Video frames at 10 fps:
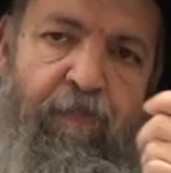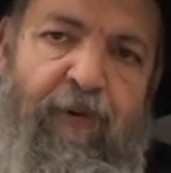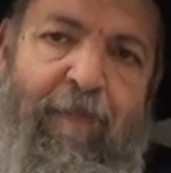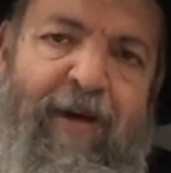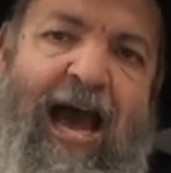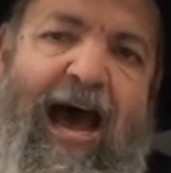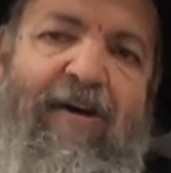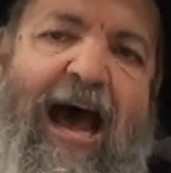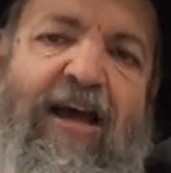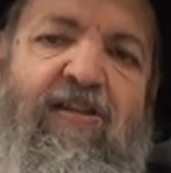Bameh
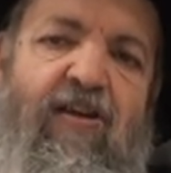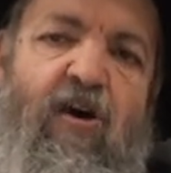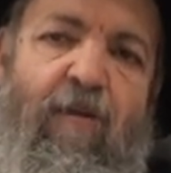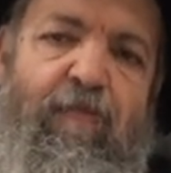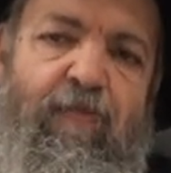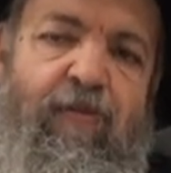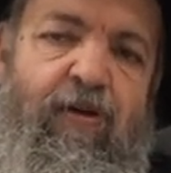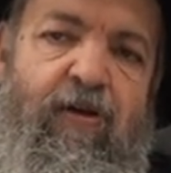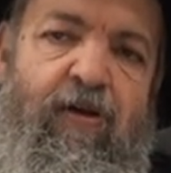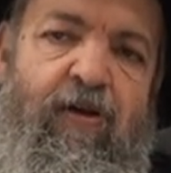Harachta Yomim
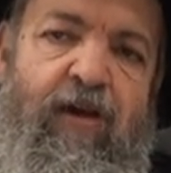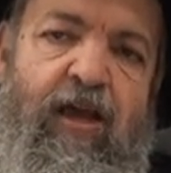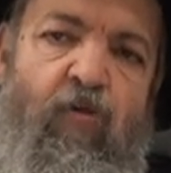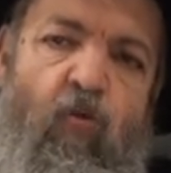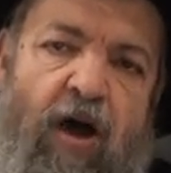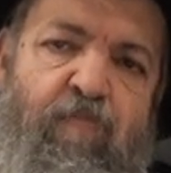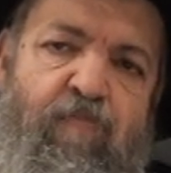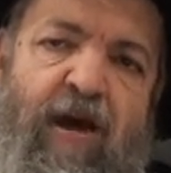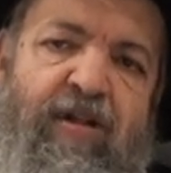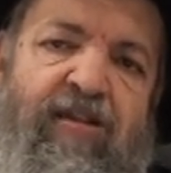in what
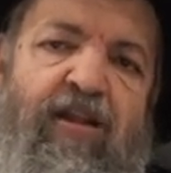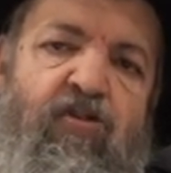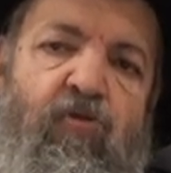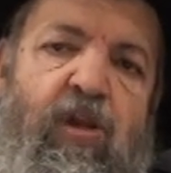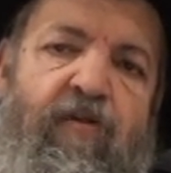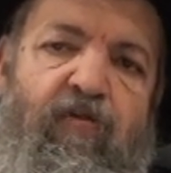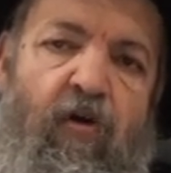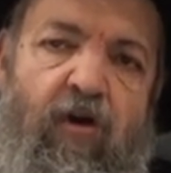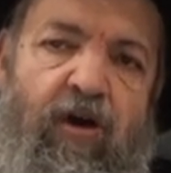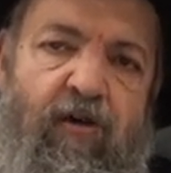merit did you live
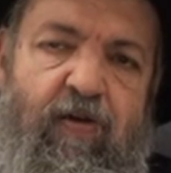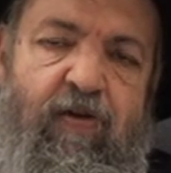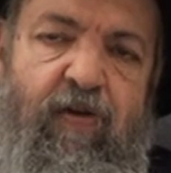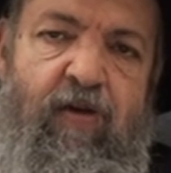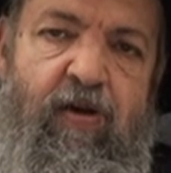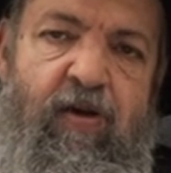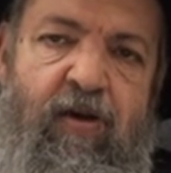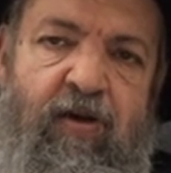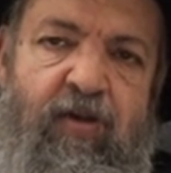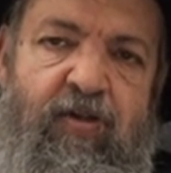long?
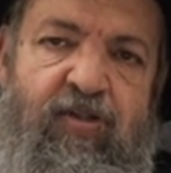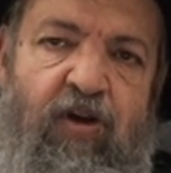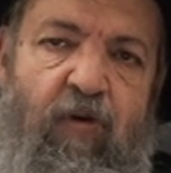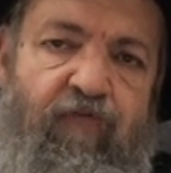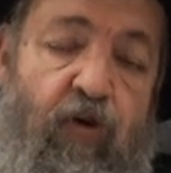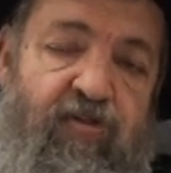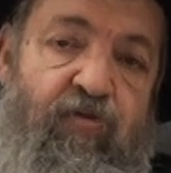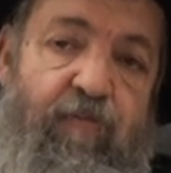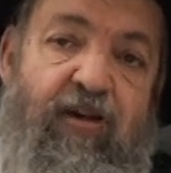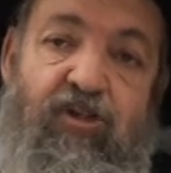So, of course,
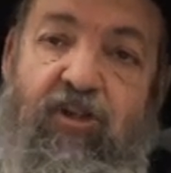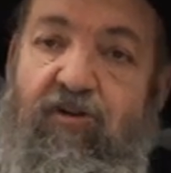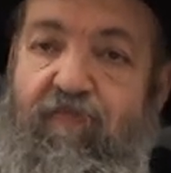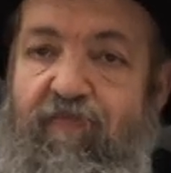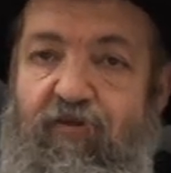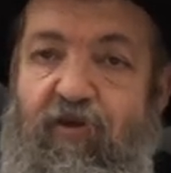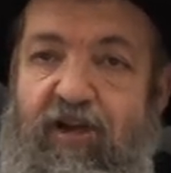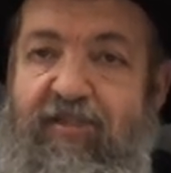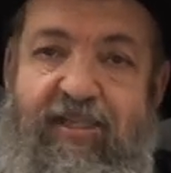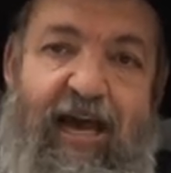Ramesha could
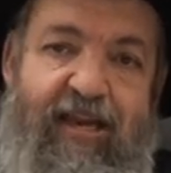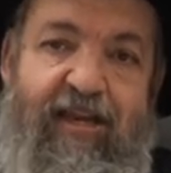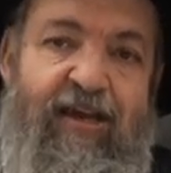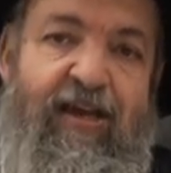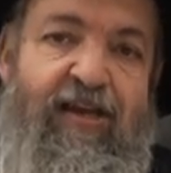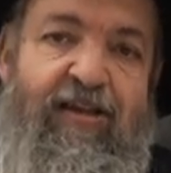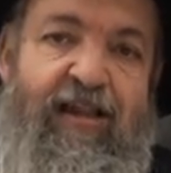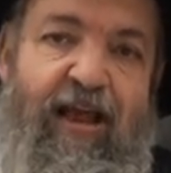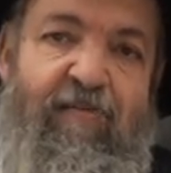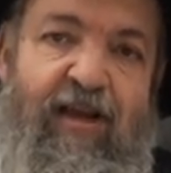have said
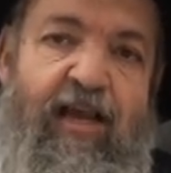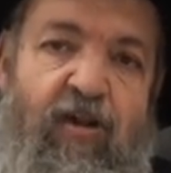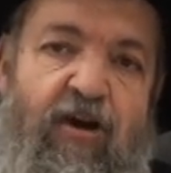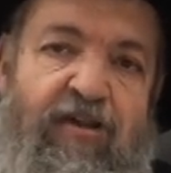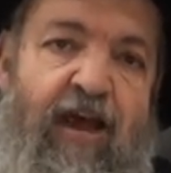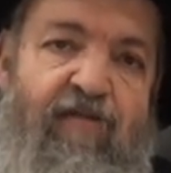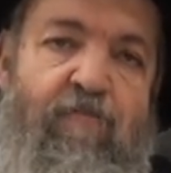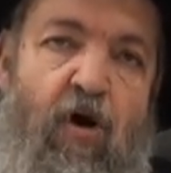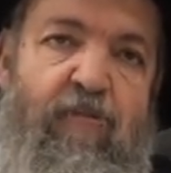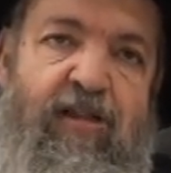that he learned every
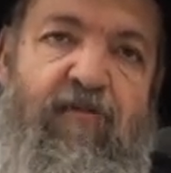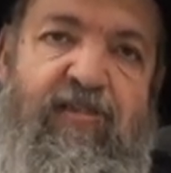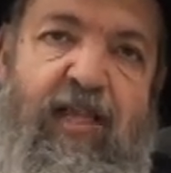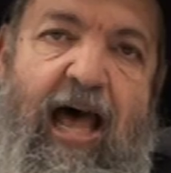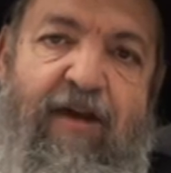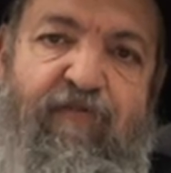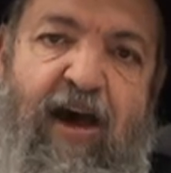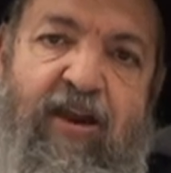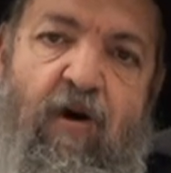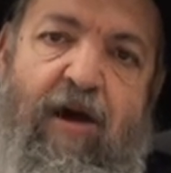moment of his life.
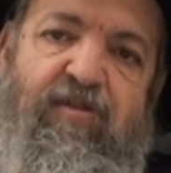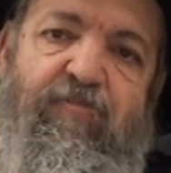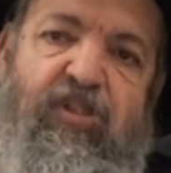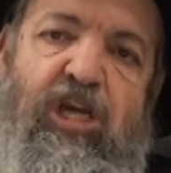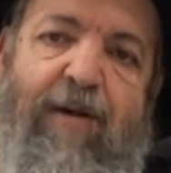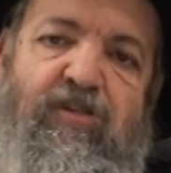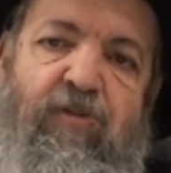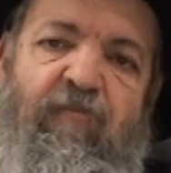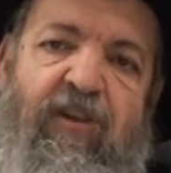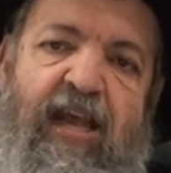I know I was in
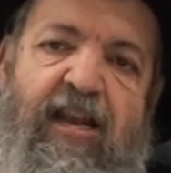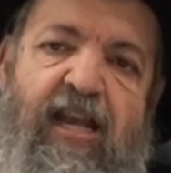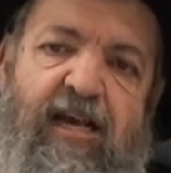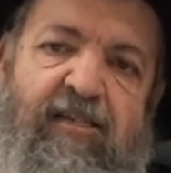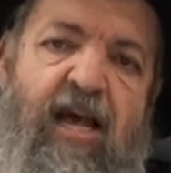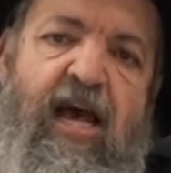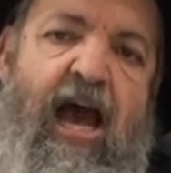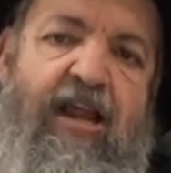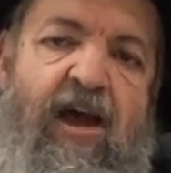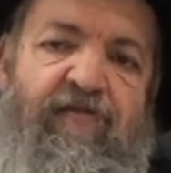Mishamishim for 10 years.
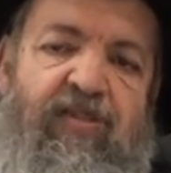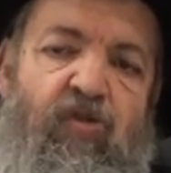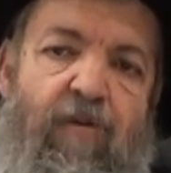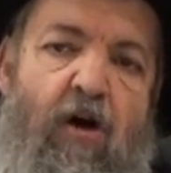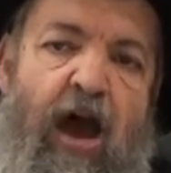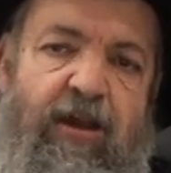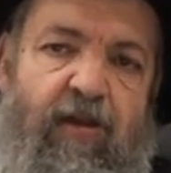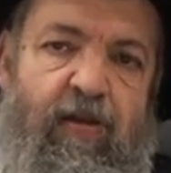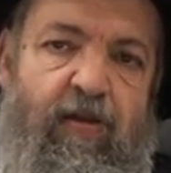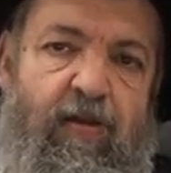I never saw him idle.